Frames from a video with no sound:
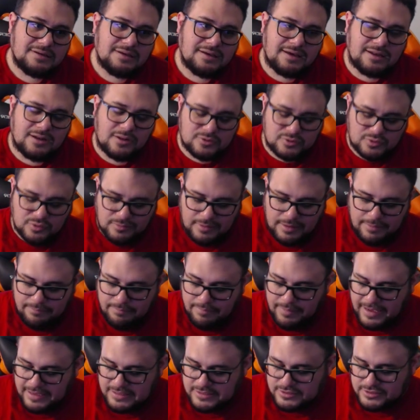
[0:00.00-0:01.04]
And I'll do my
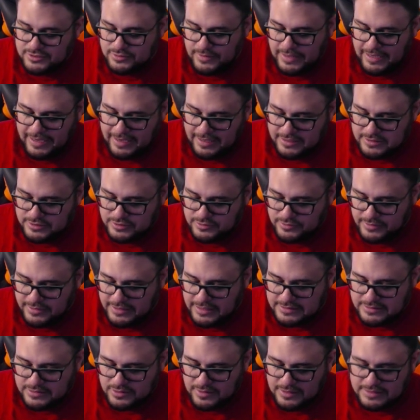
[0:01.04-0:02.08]
best to answer it
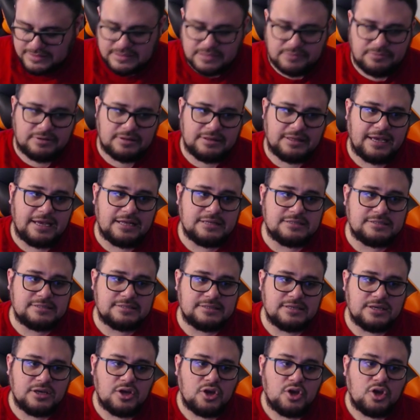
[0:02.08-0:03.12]
as long as it
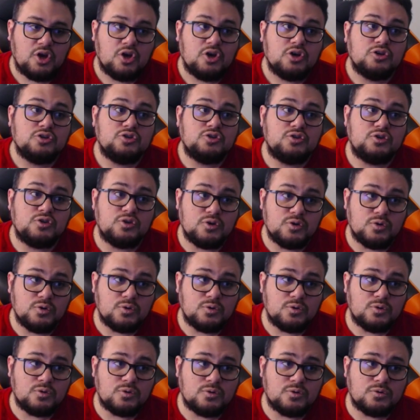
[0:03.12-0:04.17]
relates
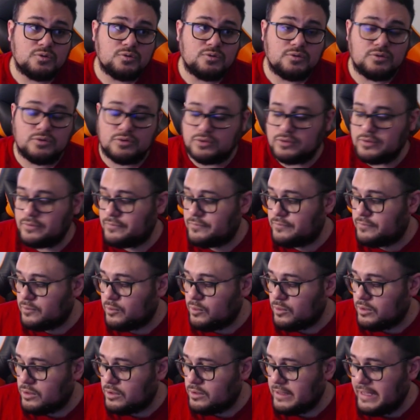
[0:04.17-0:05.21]
to the
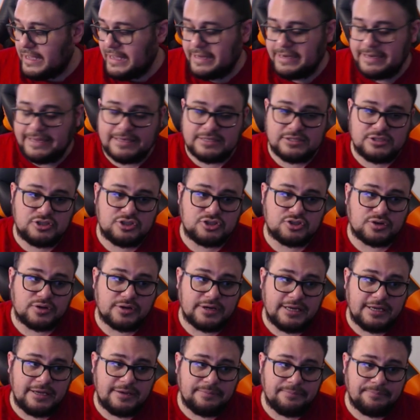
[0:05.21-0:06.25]
Fool and his
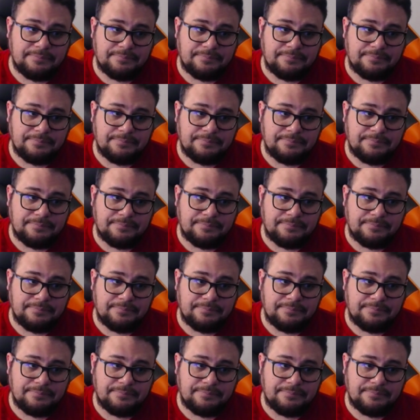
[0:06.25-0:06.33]
journey.